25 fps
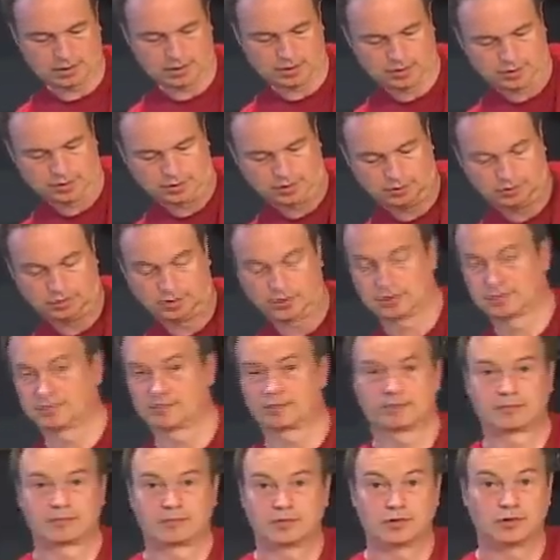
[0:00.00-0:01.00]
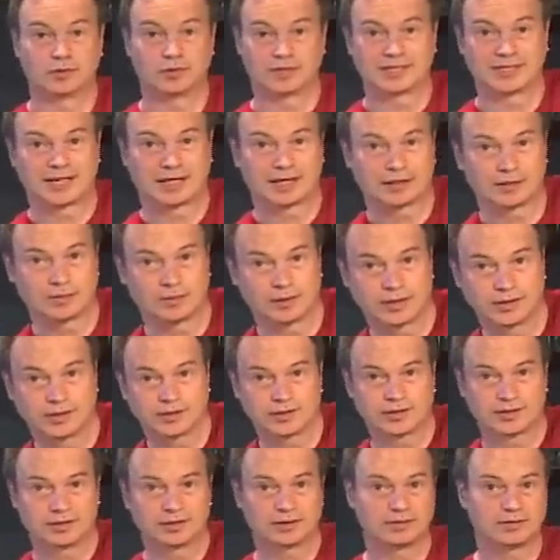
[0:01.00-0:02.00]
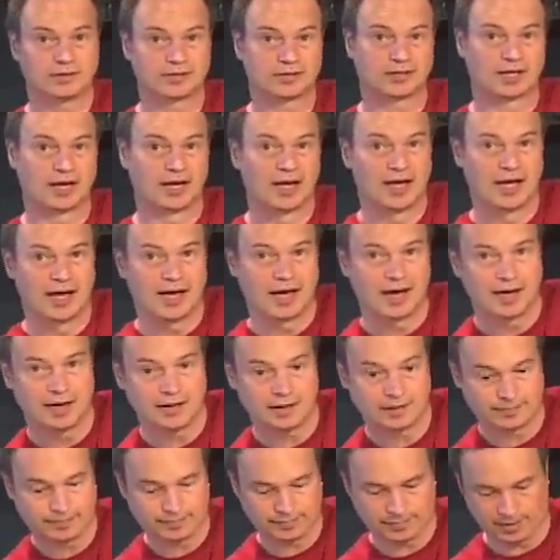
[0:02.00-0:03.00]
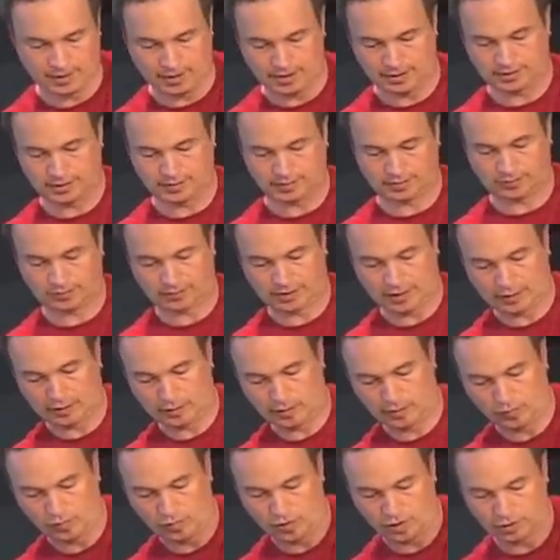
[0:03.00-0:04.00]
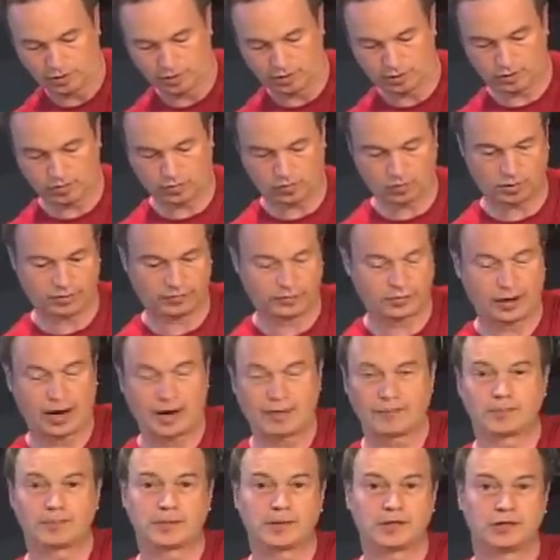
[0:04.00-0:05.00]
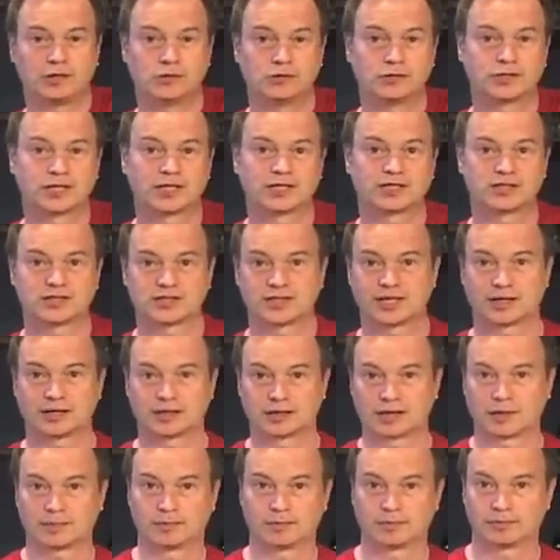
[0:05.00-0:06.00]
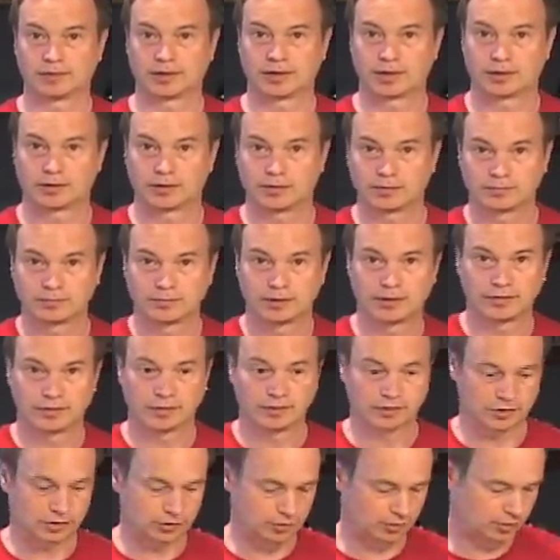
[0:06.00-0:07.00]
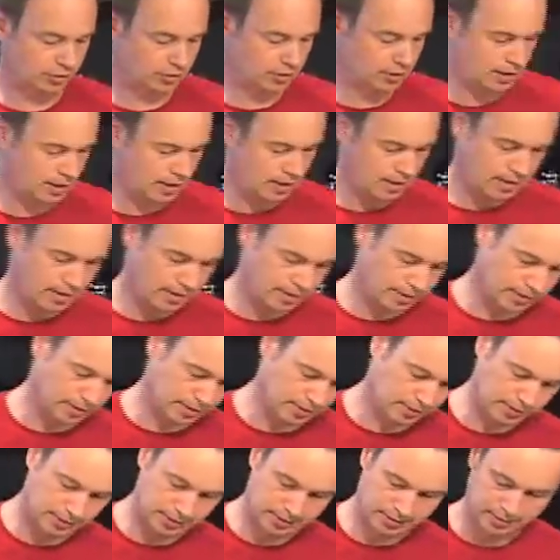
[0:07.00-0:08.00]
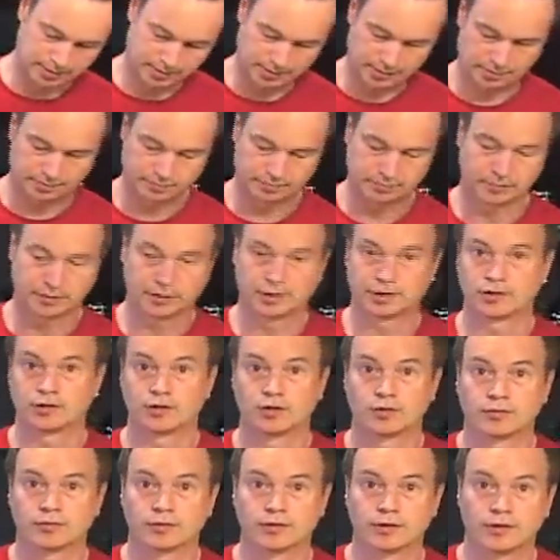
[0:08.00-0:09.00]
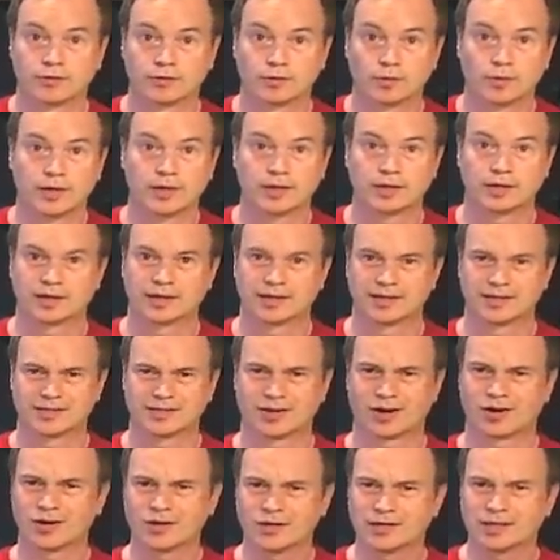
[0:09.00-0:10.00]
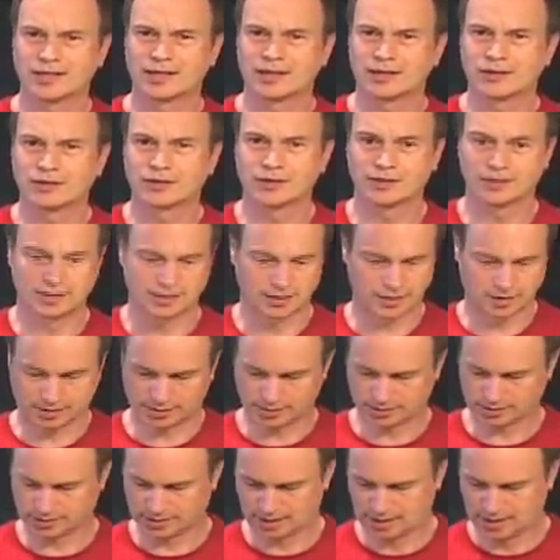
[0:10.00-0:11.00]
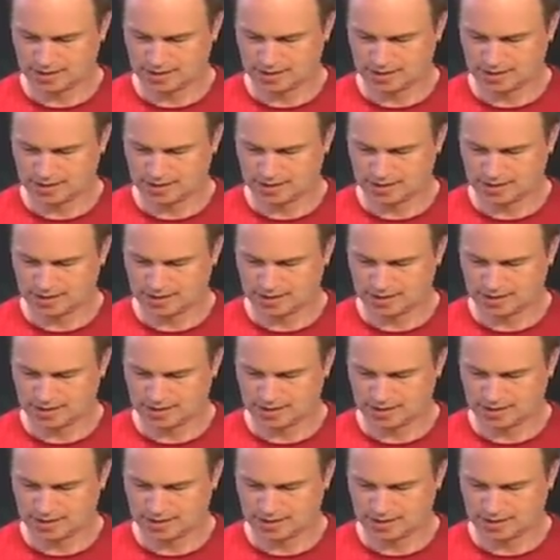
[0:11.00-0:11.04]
So just do exactly what I just did. Just add some flour and water, or if you haven't been using it, just add a cup of flour, give it a stir, and let it go for another week. It's hard to kill these things.